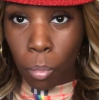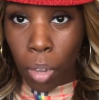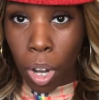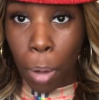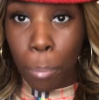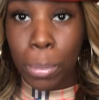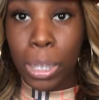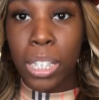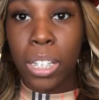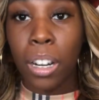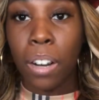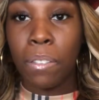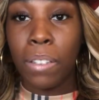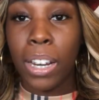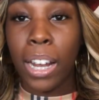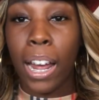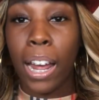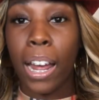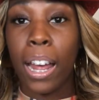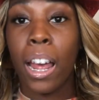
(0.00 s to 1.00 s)
Michelle
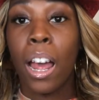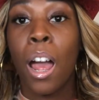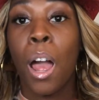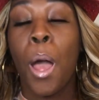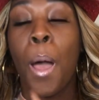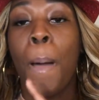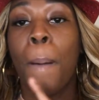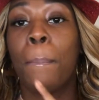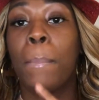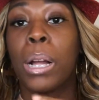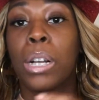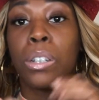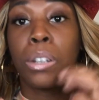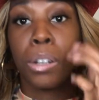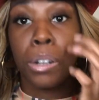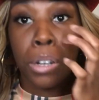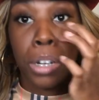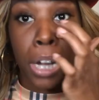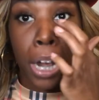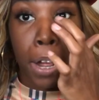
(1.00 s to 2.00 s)
Vinay. Make sure
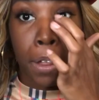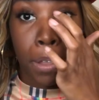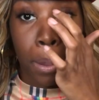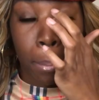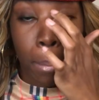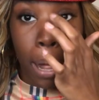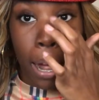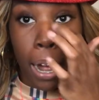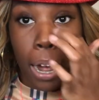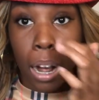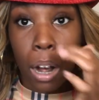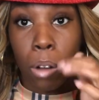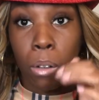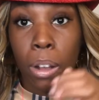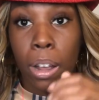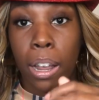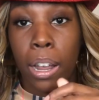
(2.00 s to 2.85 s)
you check them out.